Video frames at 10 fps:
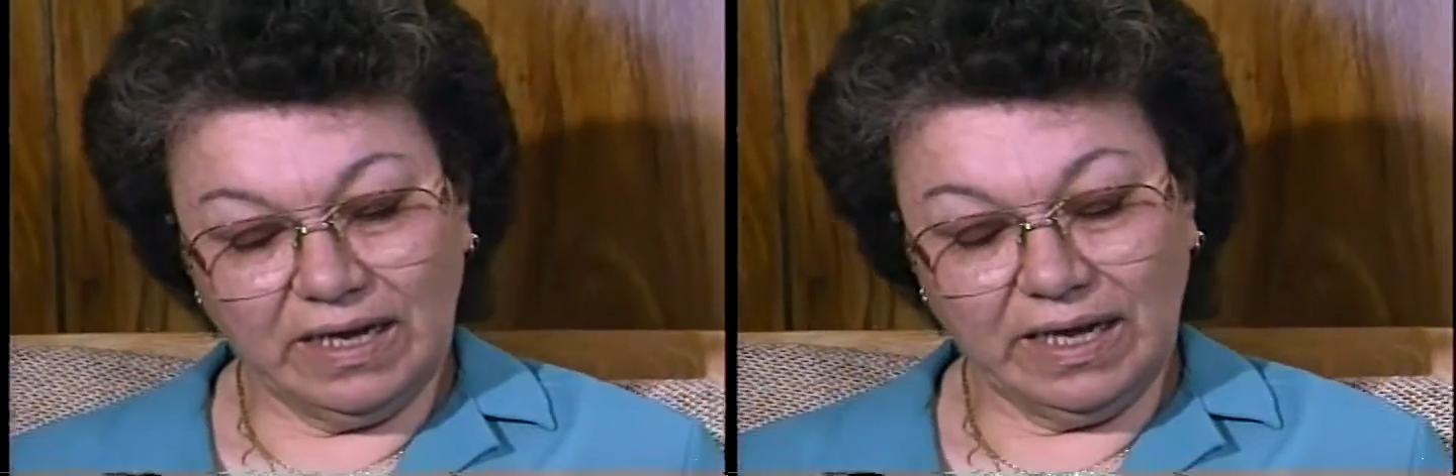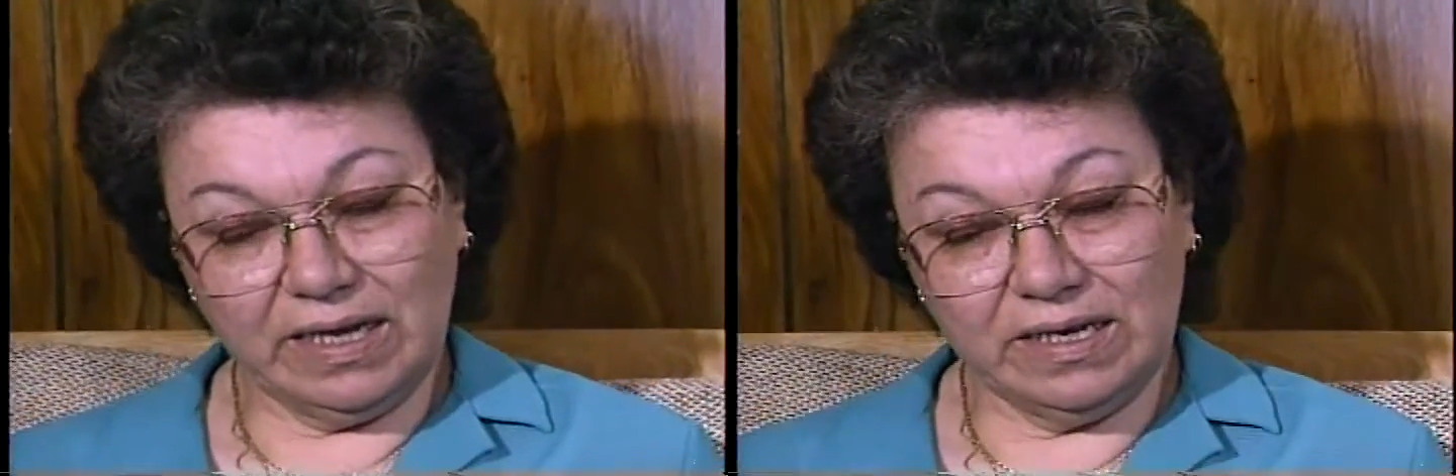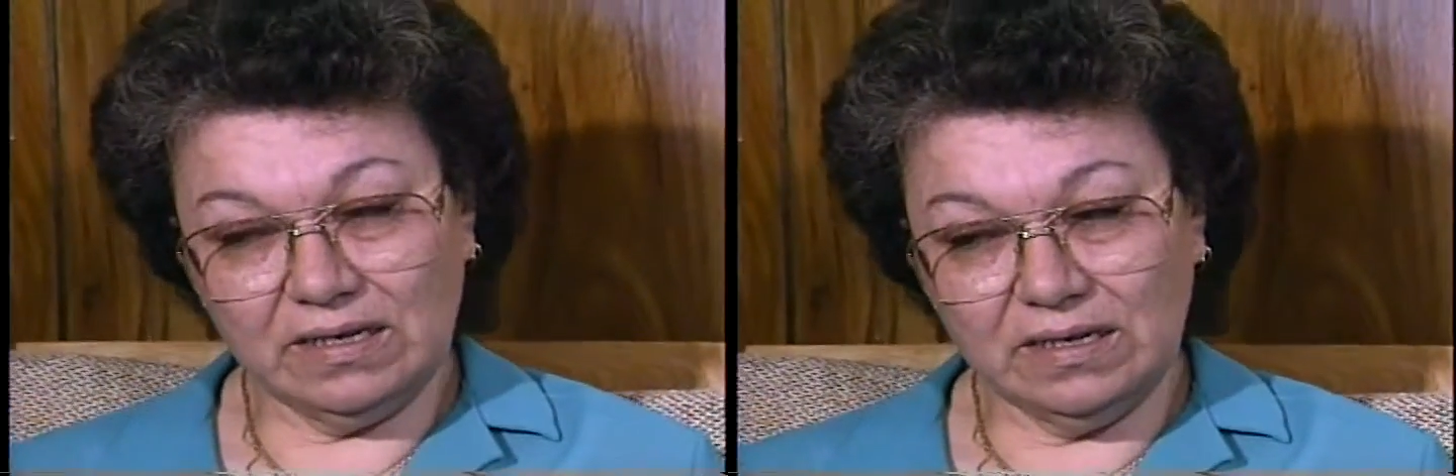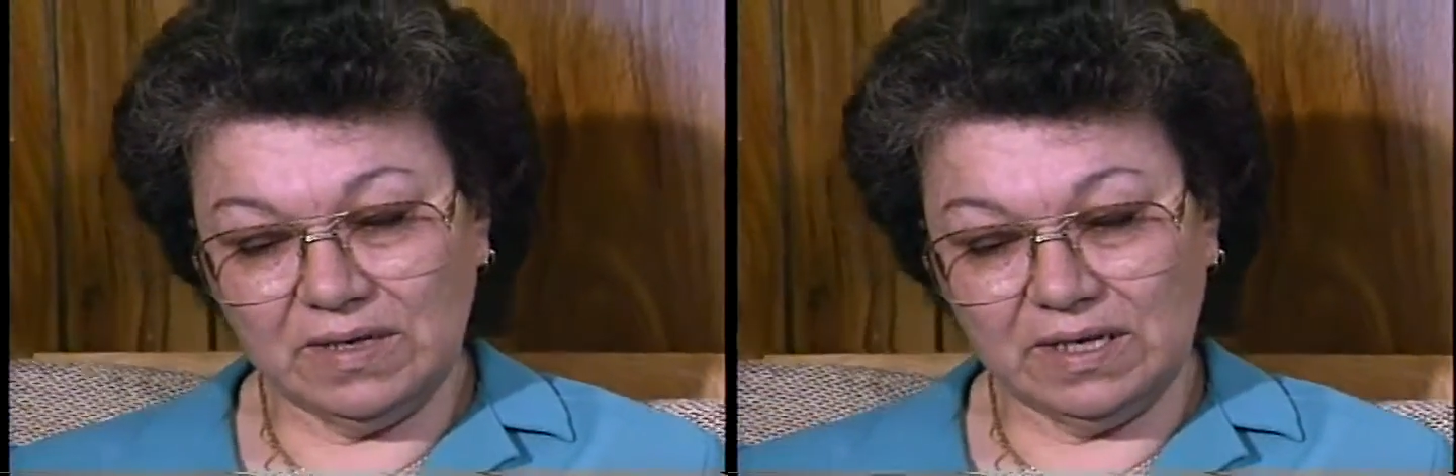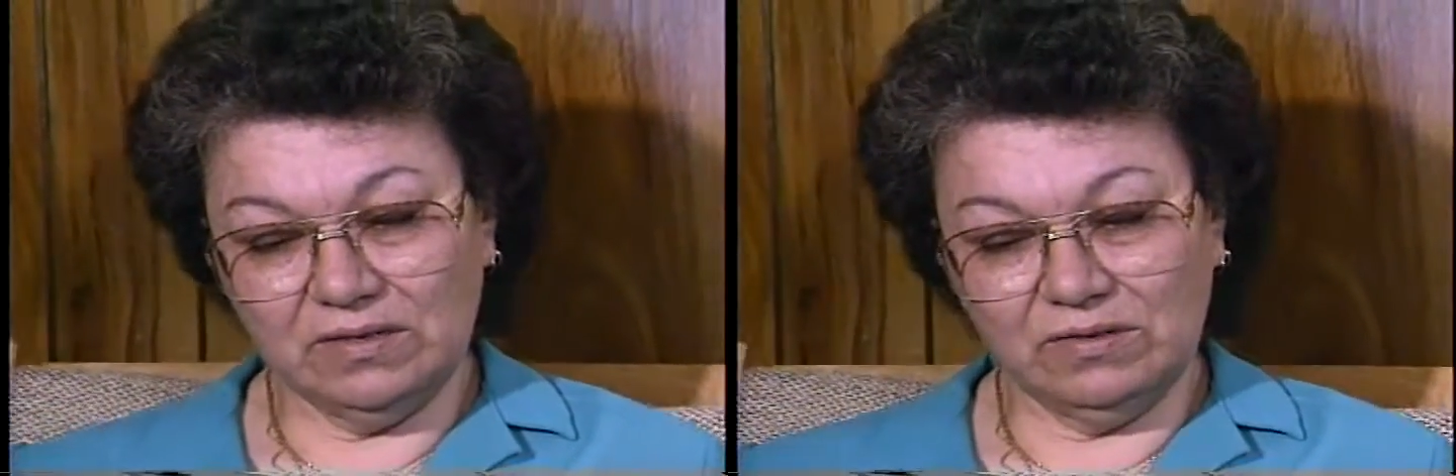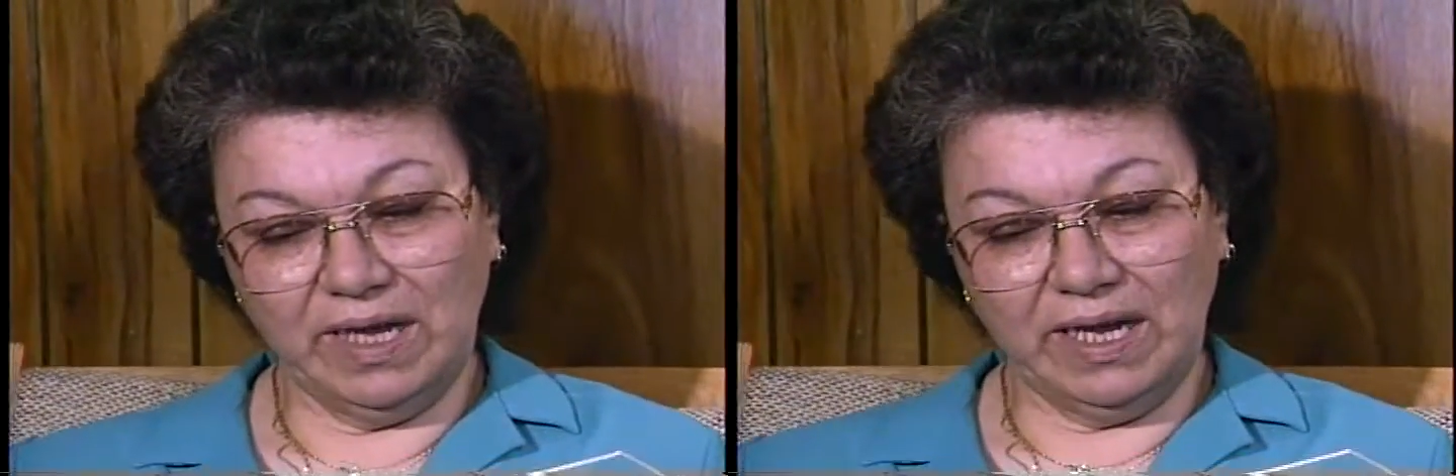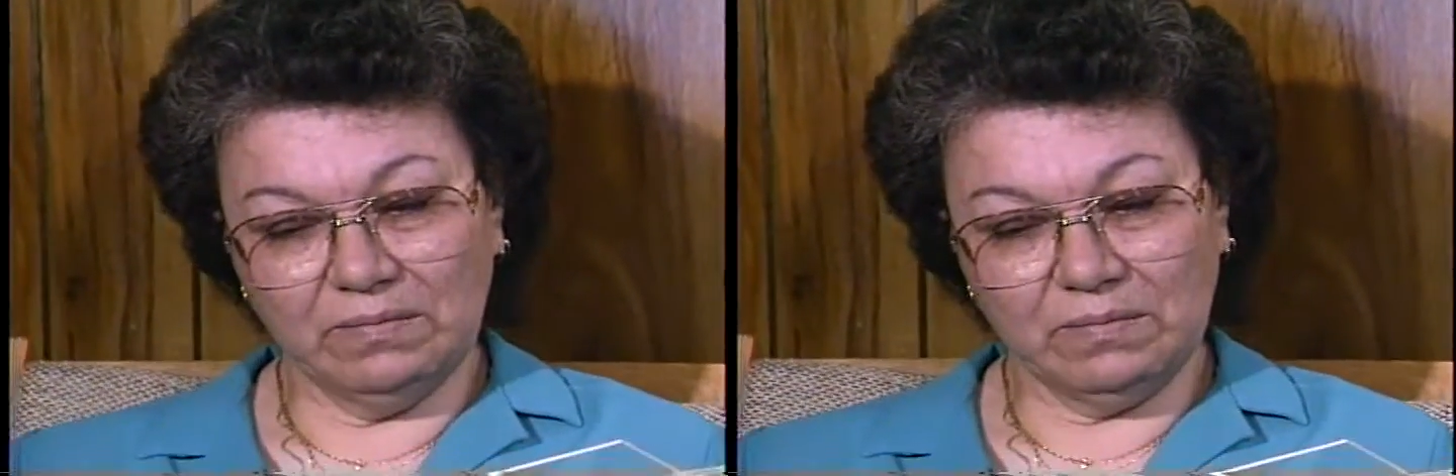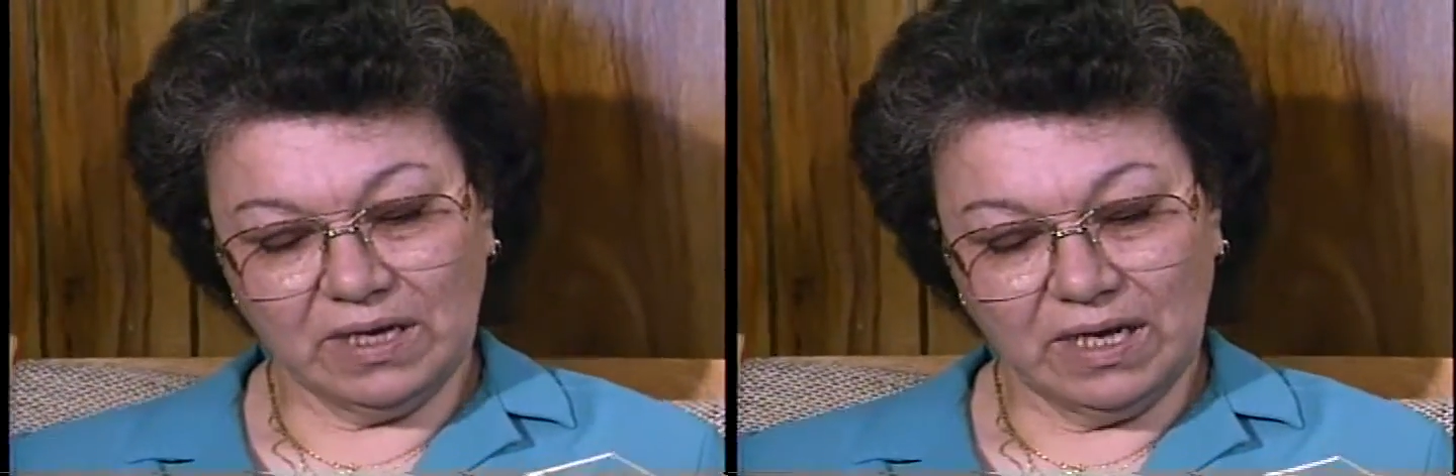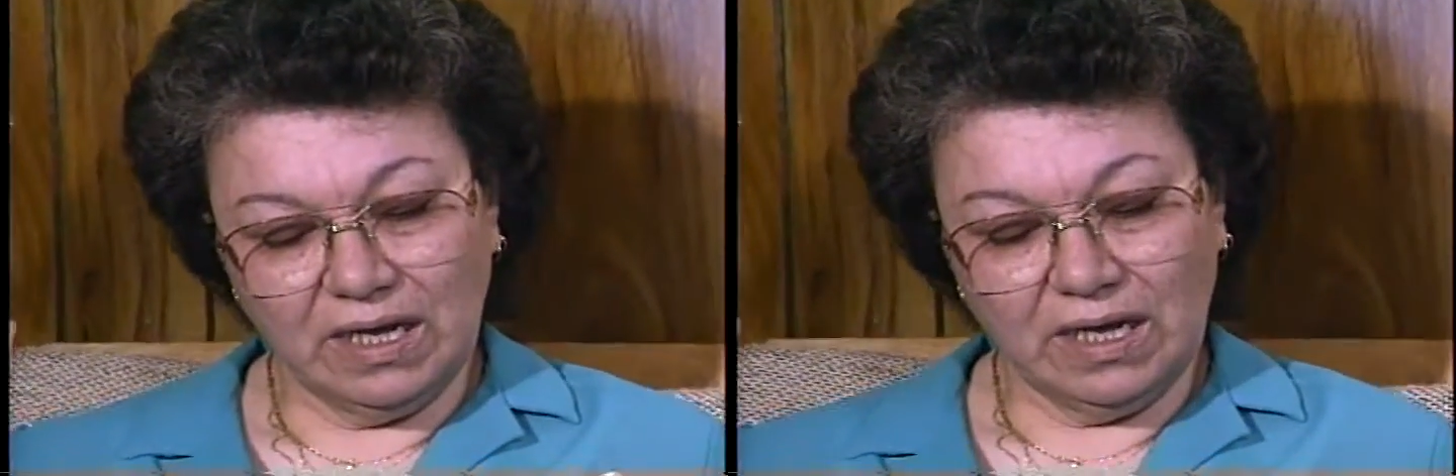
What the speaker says: I had time then to make it, but